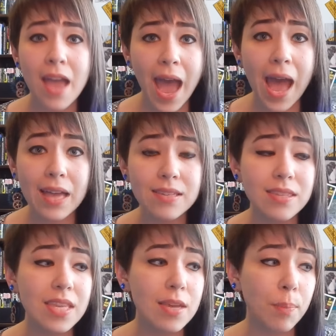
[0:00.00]
as
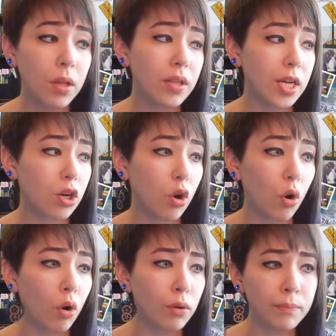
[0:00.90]
the
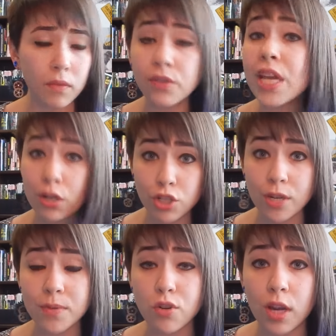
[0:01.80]
political
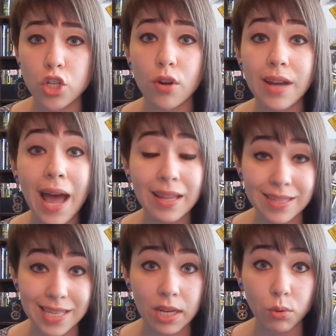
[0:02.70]
leadership structure at
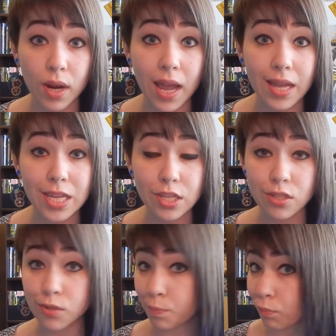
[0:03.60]
Alexandria
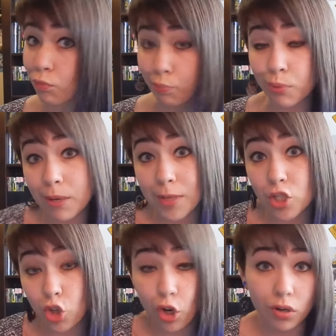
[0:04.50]
is pretty
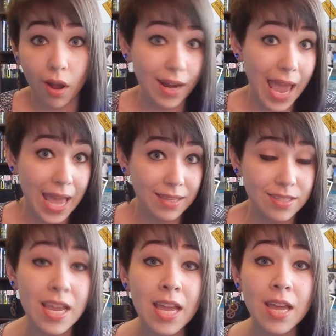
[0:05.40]
much turned on end.